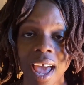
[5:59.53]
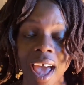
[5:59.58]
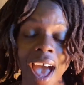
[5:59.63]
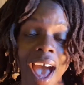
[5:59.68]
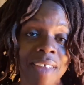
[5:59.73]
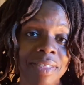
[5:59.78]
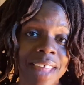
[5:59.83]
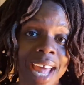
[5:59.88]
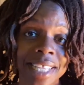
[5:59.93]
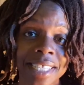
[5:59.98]

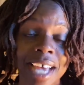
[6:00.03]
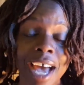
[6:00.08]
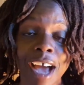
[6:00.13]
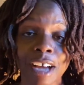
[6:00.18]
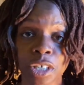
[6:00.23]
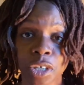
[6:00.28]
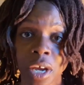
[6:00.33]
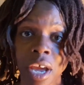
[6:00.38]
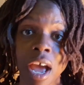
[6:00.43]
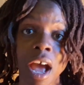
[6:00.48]
And that's
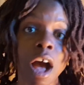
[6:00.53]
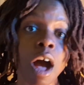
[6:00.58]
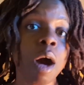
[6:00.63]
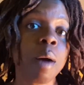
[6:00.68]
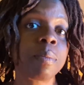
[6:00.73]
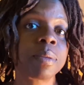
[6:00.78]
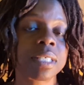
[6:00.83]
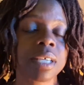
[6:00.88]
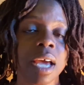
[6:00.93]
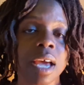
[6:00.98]
actually
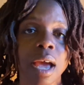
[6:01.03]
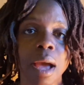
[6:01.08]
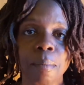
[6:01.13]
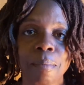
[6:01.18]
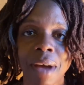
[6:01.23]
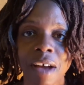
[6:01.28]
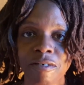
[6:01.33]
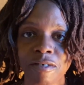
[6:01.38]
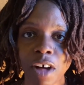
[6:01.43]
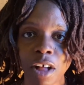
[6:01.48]
helped
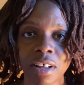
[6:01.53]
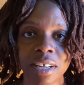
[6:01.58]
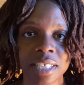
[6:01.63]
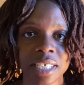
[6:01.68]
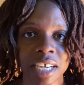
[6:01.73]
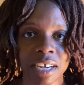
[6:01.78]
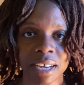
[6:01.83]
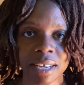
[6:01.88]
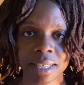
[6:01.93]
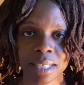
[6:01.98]
my
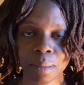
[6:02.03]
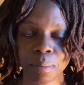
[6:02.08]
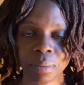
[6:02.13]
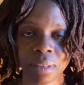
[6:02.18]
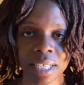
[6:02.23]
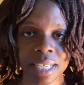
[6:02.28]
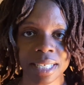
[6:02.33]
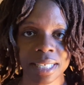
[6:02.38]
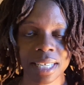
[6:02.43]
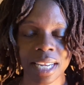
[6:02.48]
voluntary
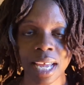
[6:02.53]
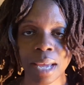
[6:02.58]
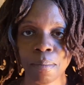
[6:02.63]
simplicity